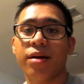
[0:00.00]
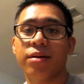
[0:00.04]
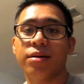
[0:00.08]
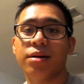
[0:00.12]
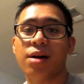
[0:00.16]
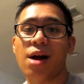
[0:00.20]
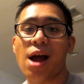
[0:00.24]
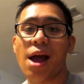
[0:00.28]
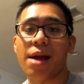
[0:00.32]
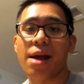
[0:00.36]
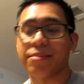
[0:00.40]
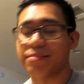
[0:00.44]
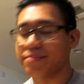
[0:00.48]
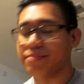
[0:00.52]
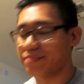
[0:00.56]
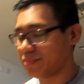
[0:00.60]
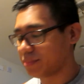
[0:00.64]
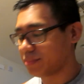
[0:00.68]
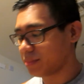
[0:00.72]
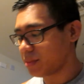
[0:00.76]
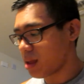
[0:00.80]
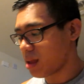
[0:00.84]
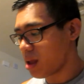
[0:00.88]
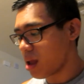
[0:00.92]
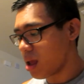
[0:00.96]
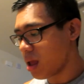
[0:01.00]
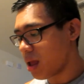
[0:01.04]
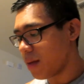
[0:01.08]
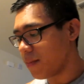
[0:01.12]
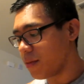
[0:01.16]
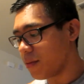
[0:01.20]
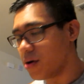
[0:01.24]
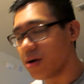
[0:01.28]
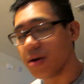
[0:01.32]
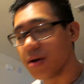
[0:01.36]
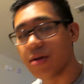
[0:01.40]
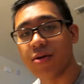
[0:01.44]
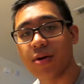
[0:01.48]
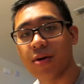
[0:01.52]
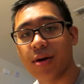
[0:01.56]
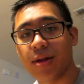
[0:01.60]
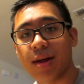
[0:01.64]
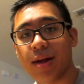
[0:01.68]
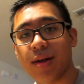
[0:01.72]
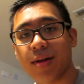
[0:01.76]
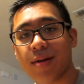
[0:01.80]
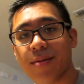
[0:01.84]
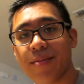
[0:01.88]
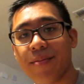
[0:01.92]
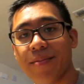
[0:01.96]
Alright, I'm going to go enjoy
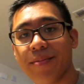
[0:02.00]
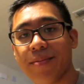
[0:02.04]
this.